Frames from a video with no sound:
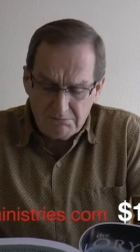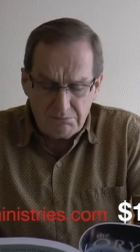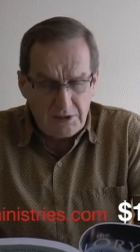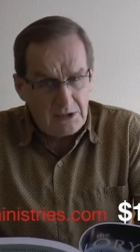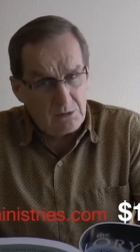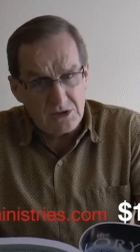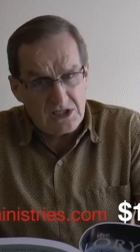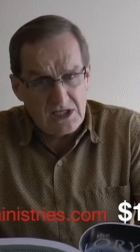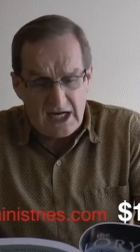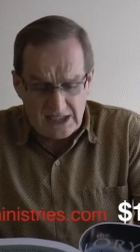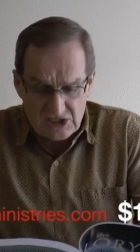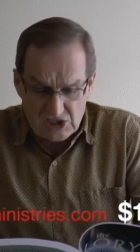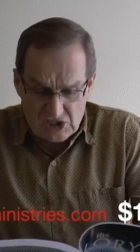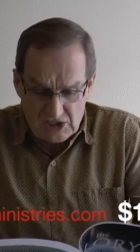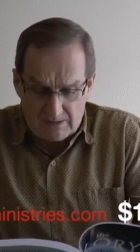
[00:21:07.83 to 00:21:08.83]
But it was
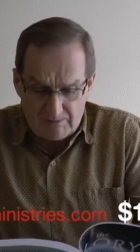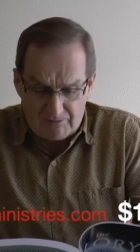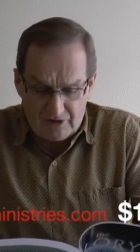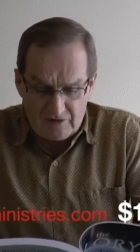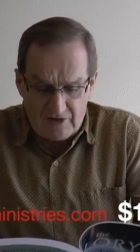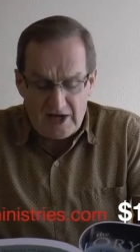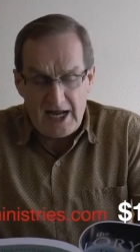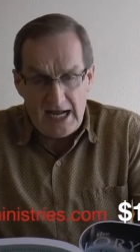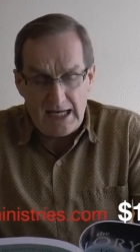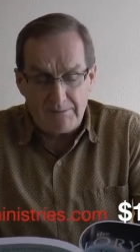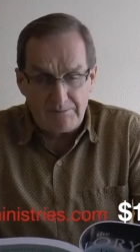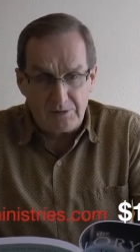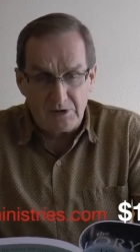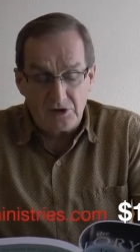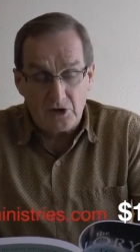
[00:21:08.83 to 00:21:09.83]
not something that
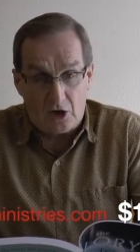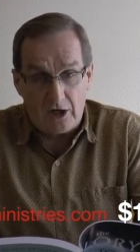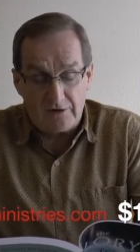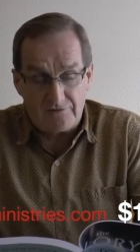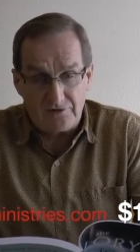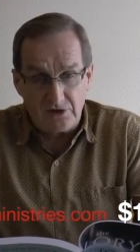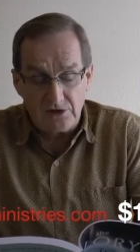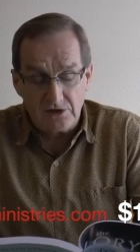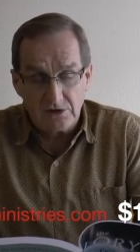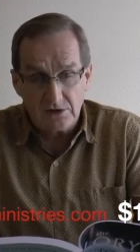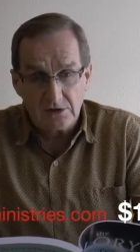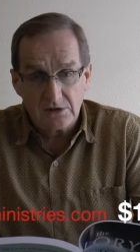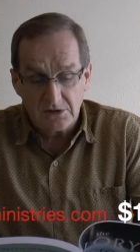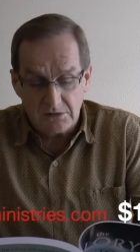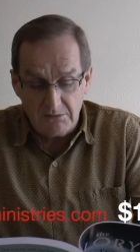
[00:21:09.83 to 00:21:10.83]
happened
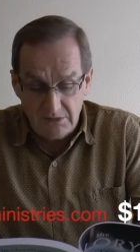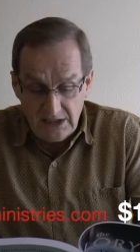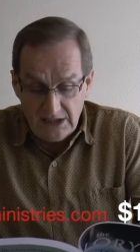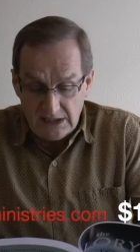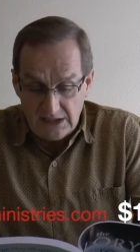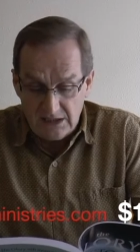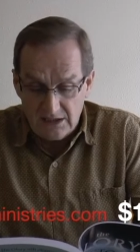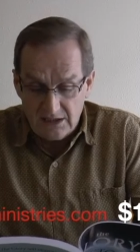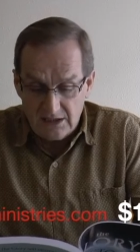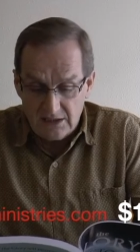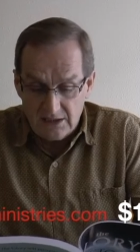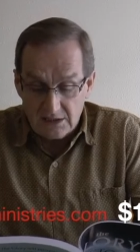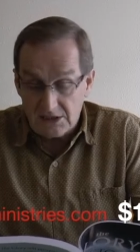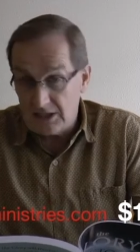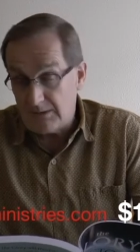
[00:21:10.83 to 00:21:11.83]
often to me.
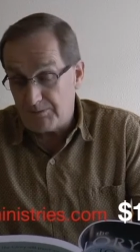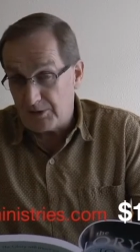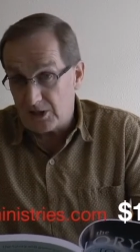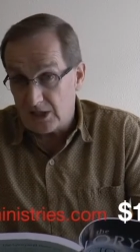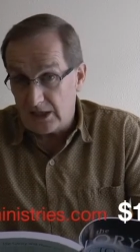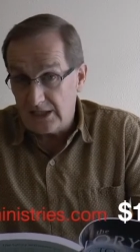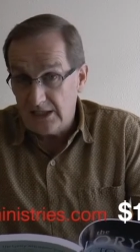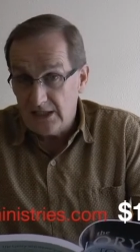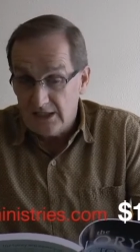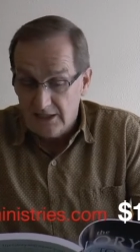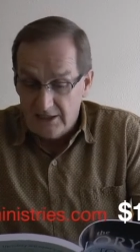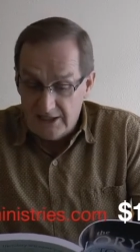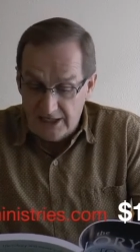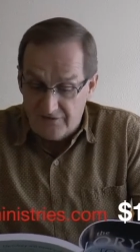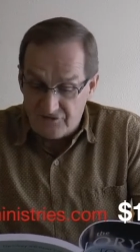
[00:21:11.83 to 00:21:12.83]
Typically,
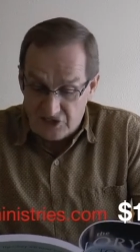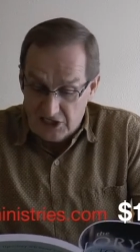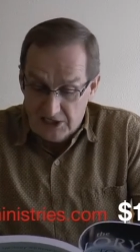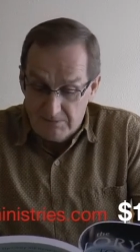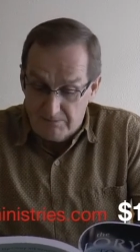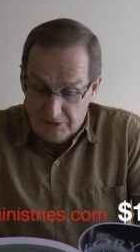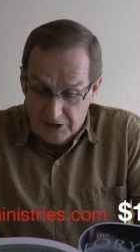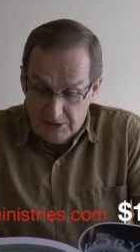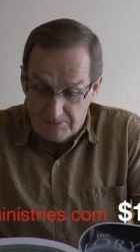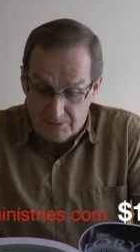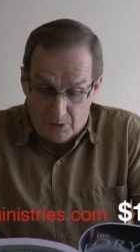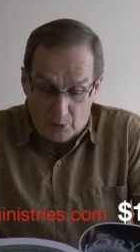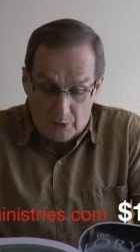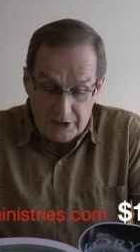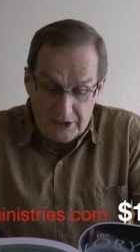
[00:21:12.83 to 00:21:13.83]
if 10
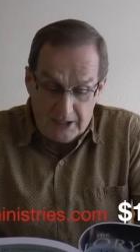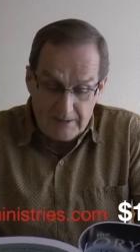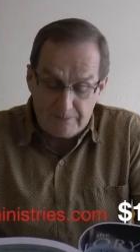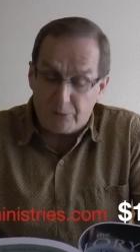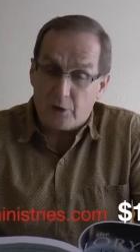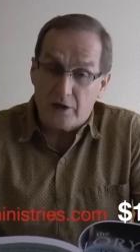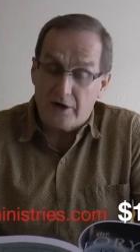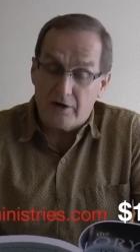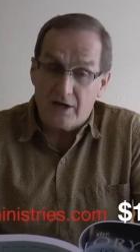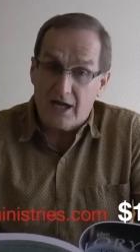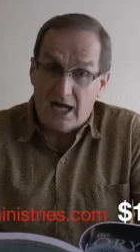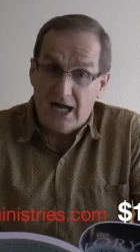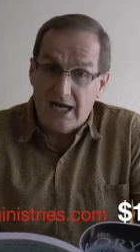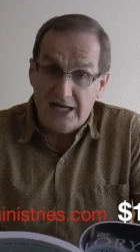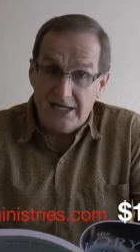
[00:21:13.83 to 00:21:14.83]
people were in a prayer
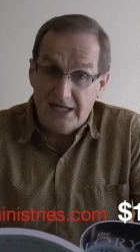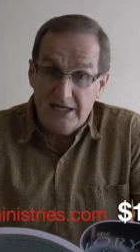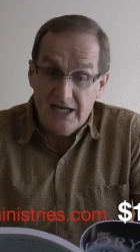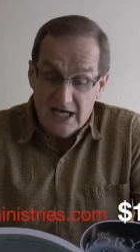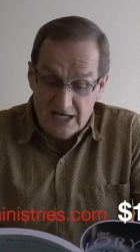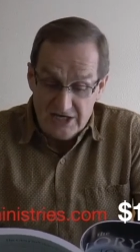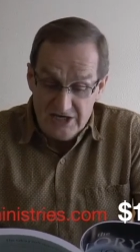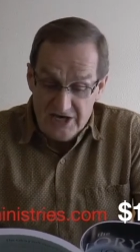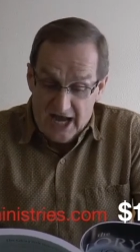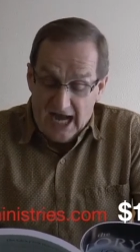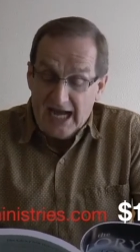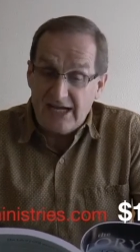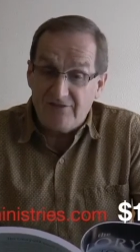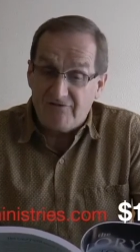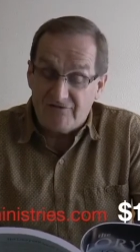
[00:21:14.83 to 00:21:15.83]
line and
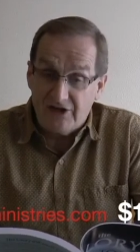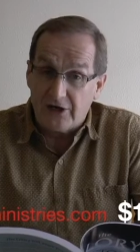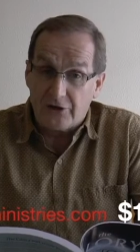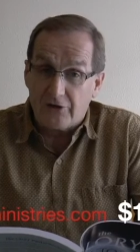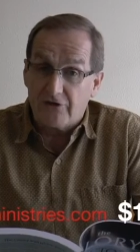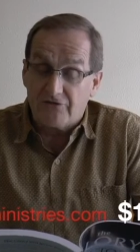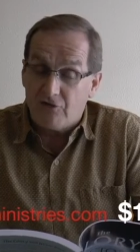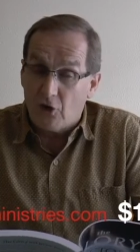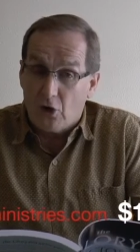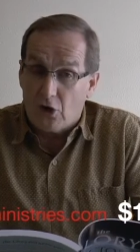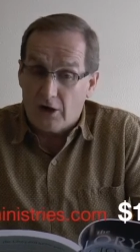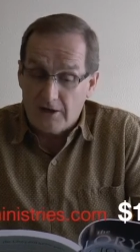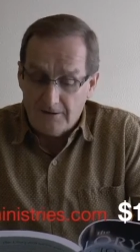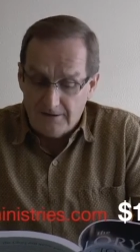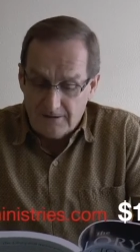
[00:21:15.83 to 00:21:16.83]
9 fell to the
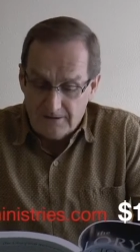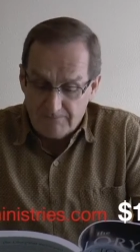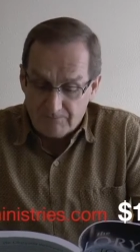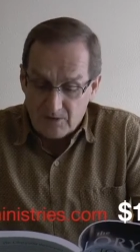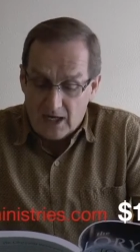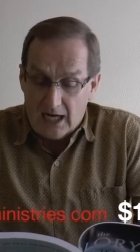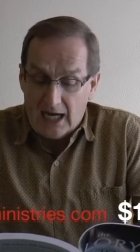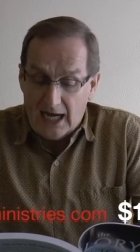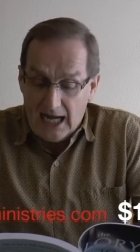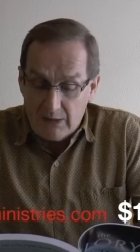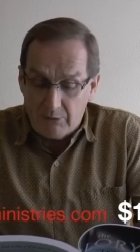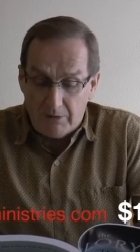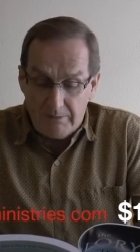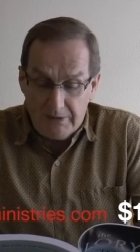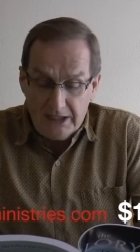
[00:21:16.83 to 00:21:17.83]
floor, I
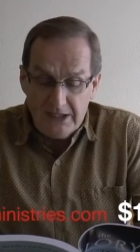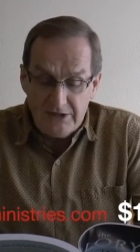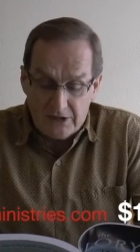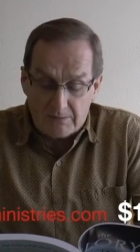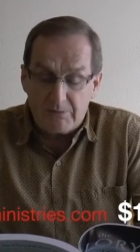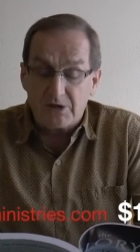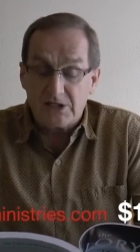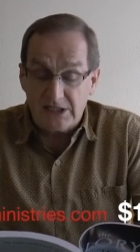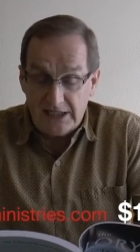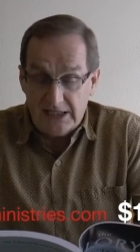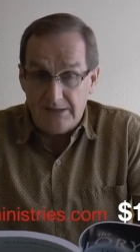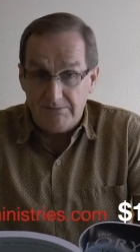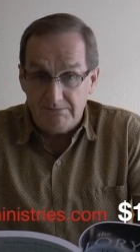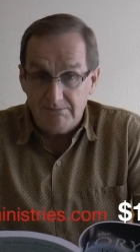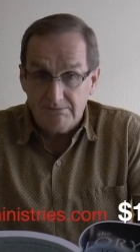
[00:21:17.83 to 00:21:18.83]
would be number
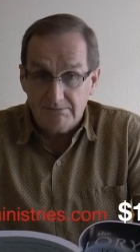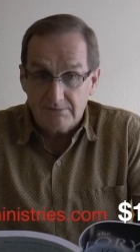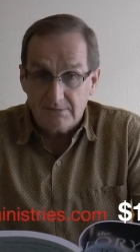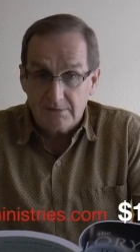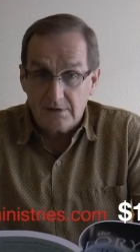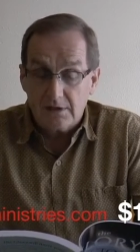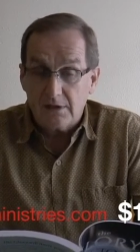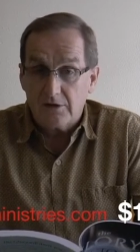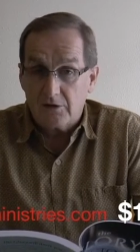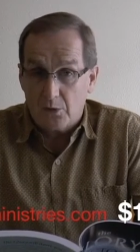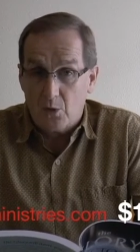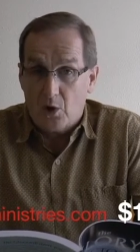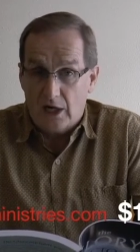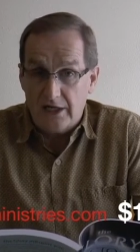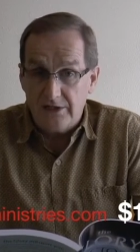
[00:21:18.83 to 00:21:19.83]
10, the
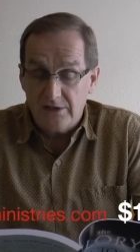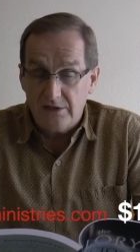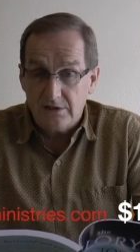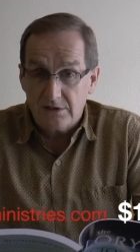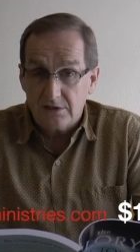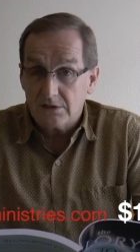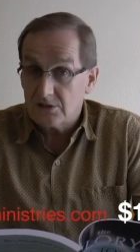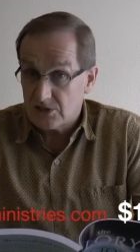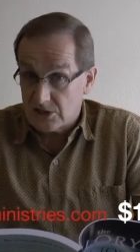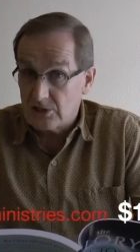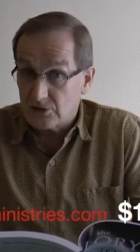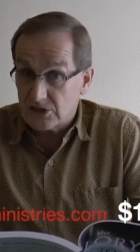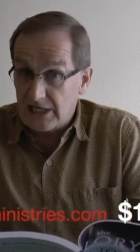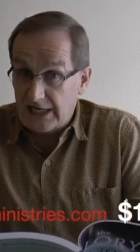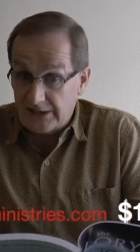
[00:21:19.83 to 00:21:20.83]
one
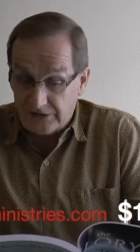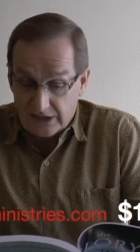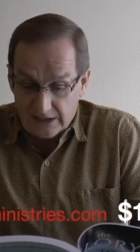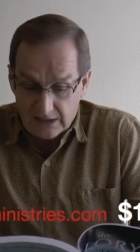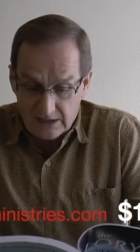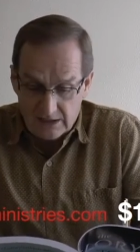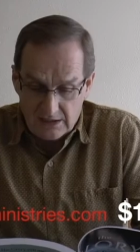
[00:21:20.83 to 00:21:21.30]
still standing.